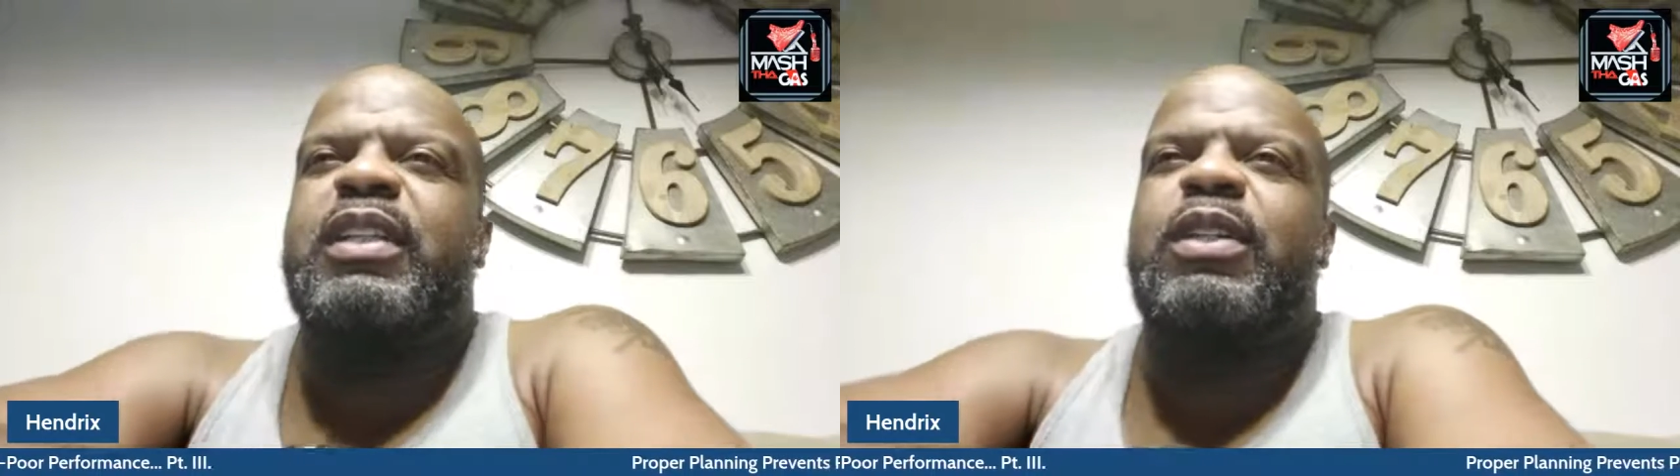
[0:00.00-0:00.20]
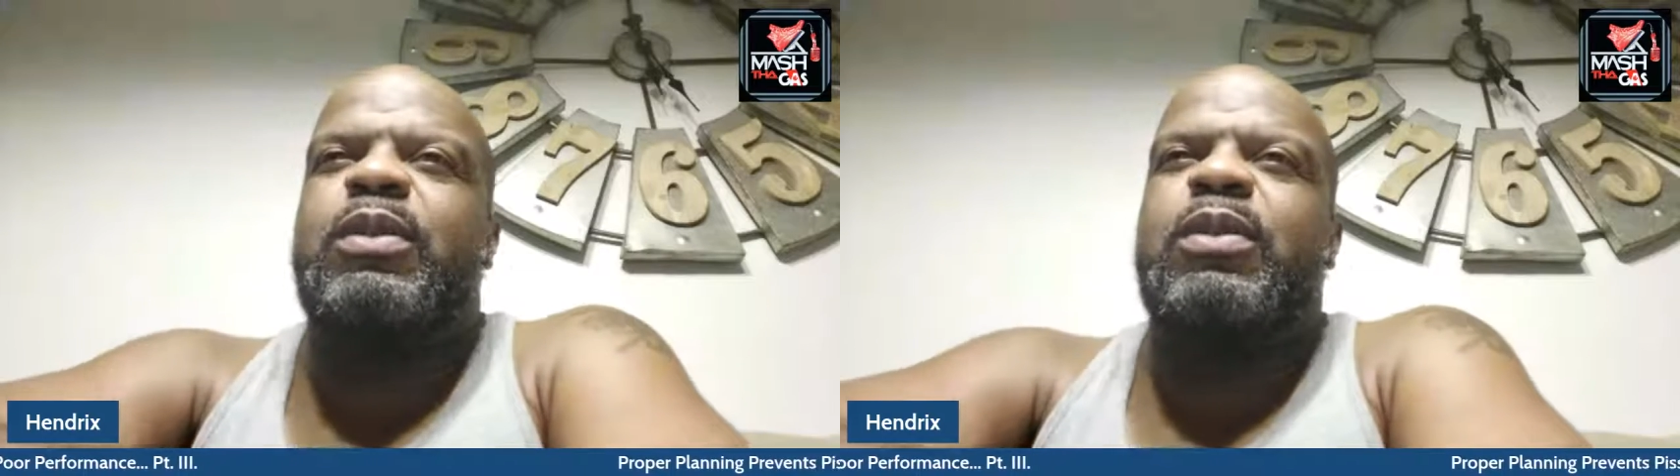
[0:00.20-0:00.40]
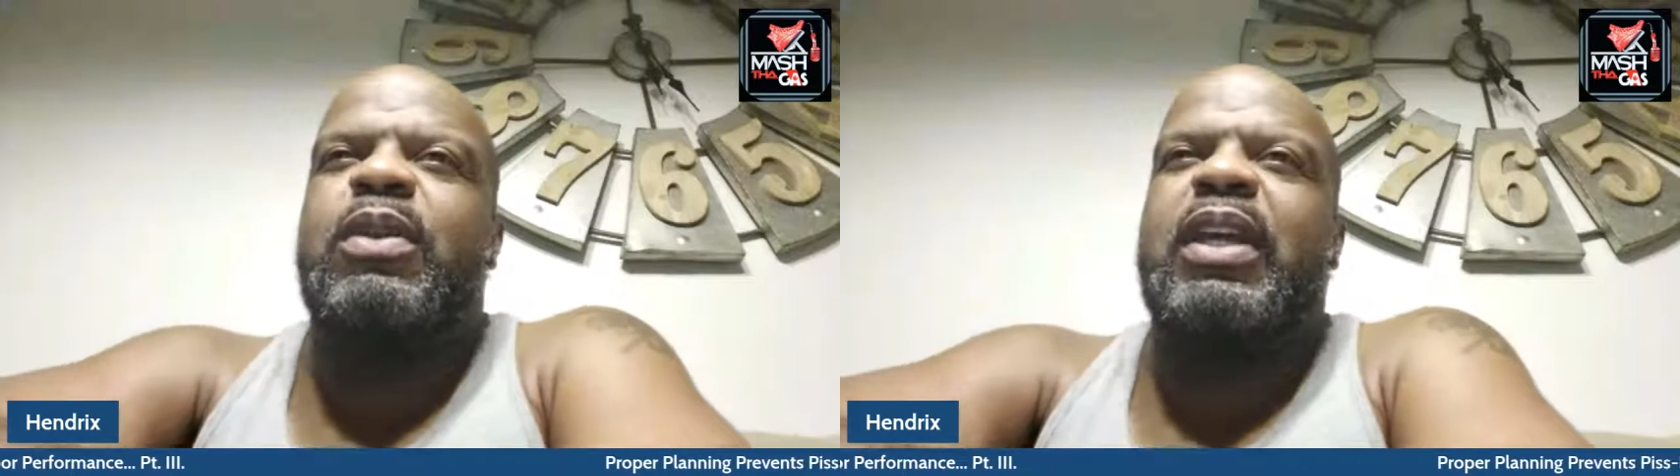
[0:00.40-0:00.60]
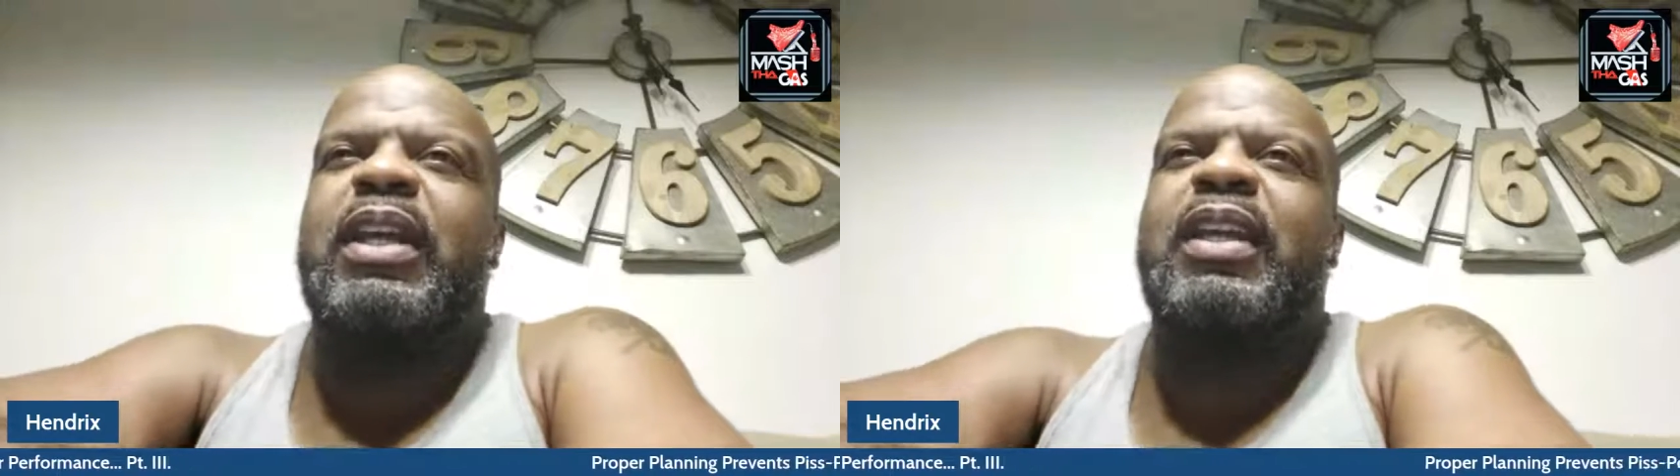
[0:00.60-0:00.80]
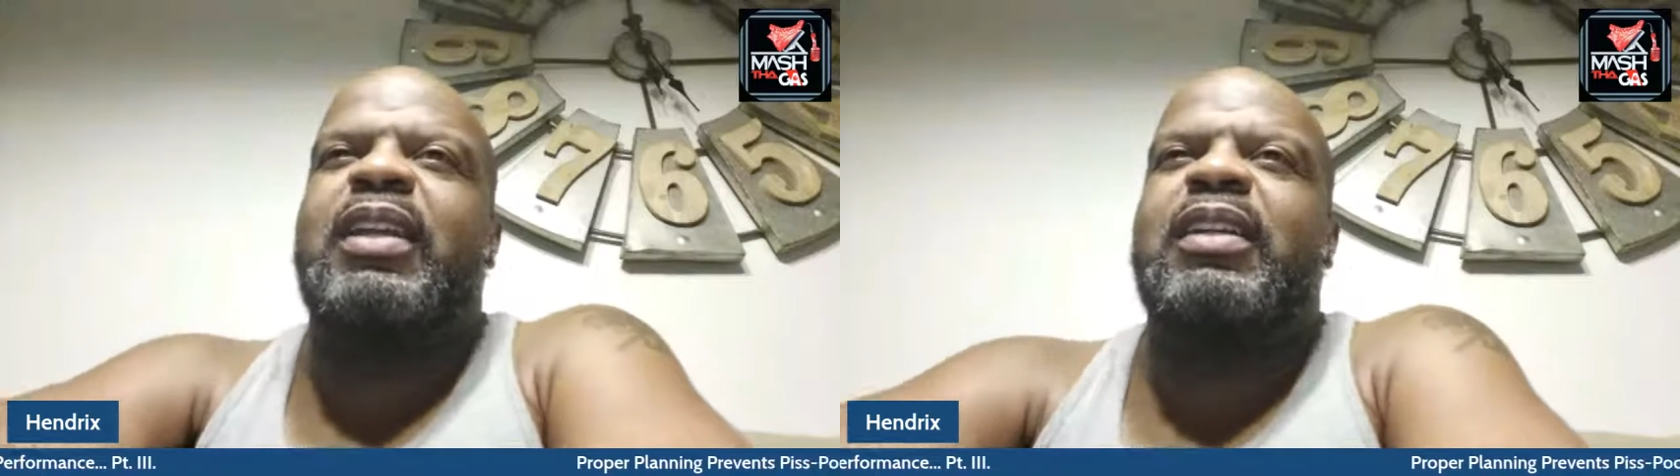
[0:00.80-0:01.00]
you
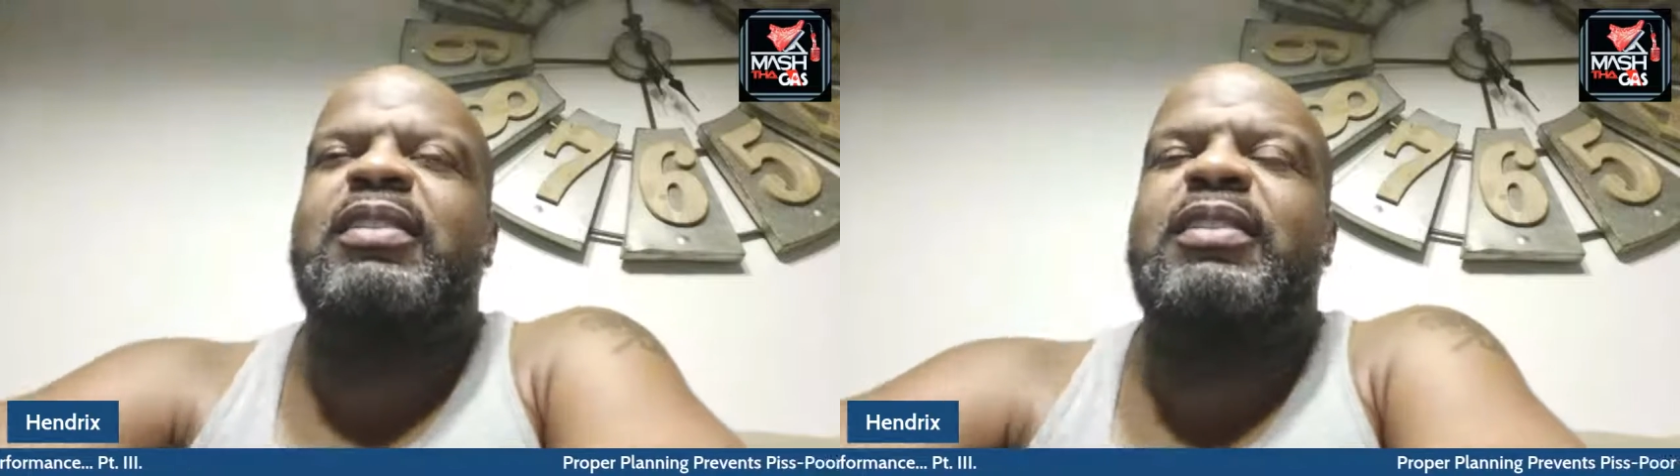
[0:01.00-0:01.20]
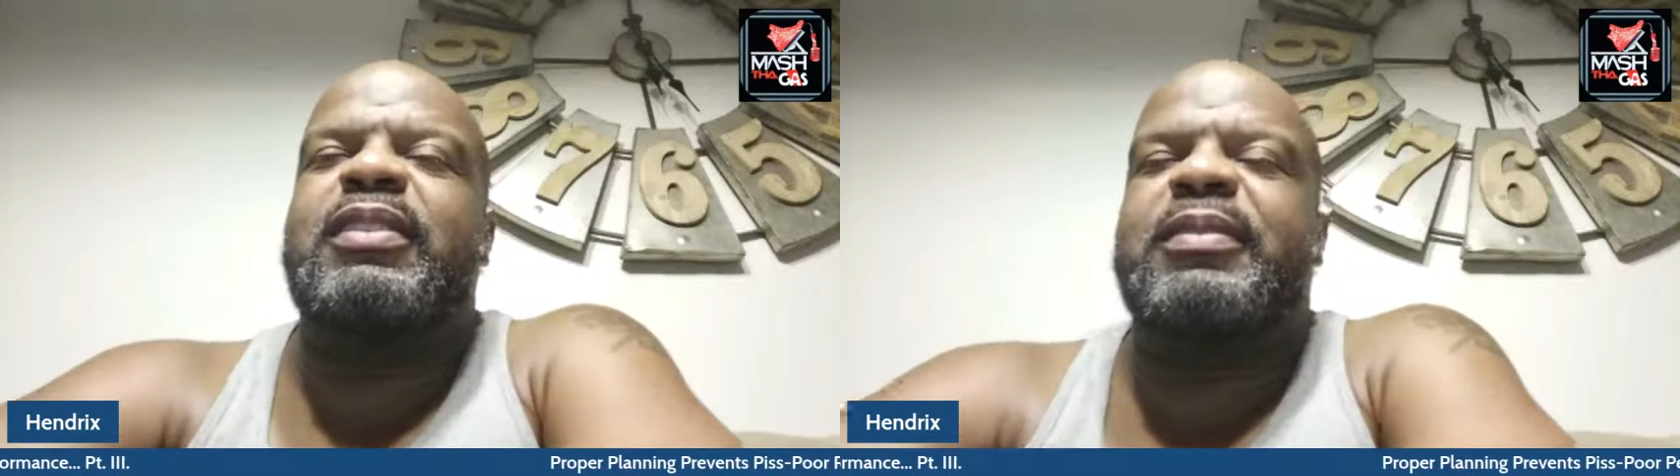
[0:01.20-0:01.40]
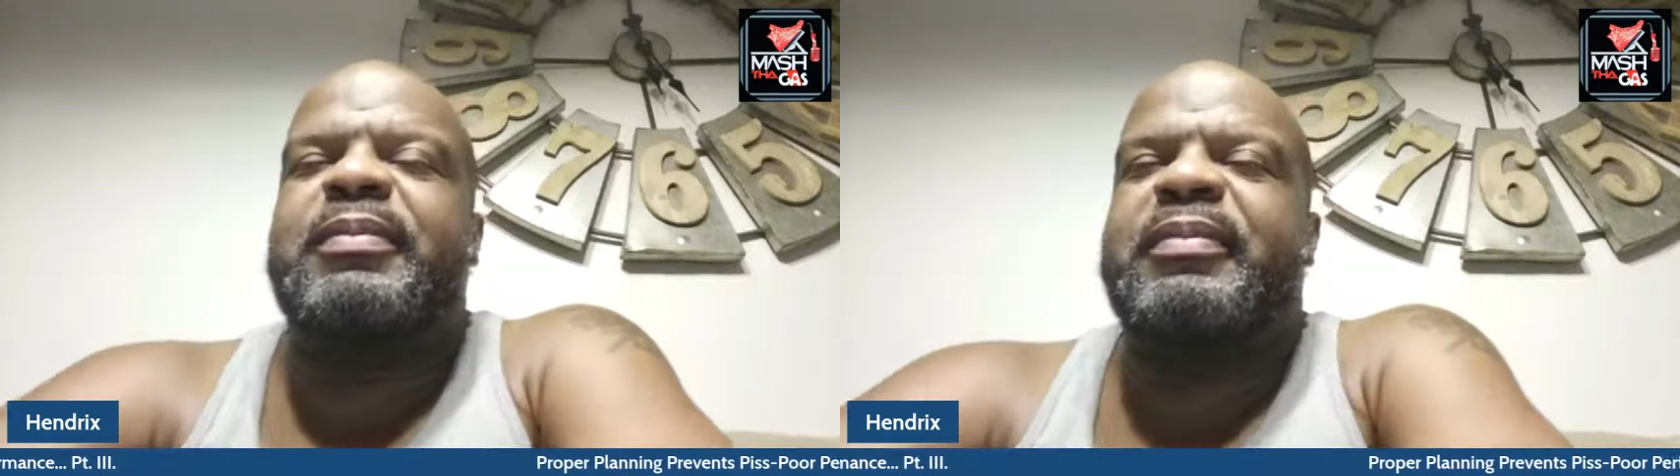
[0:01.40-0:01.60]
is